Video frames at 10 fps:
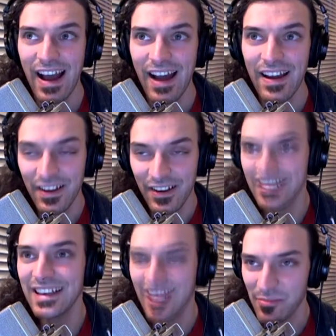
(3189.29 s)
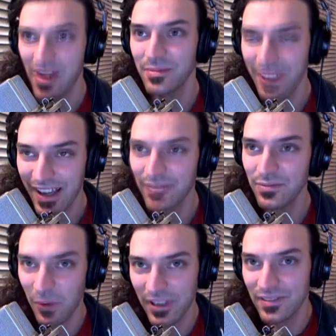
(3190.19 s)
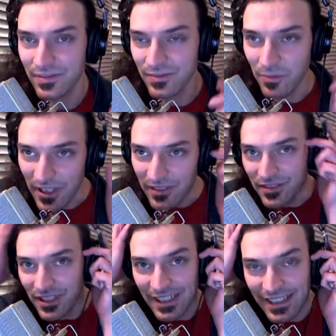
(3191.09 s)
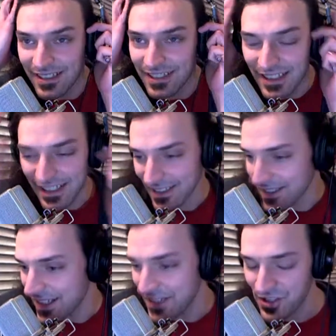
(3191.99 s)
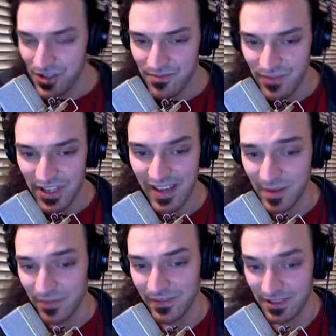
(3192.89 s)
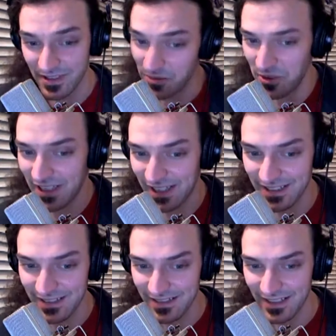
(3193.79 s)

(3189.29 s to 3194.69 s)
I, again, I probably have one one foot in, in each camp, because on the one hand,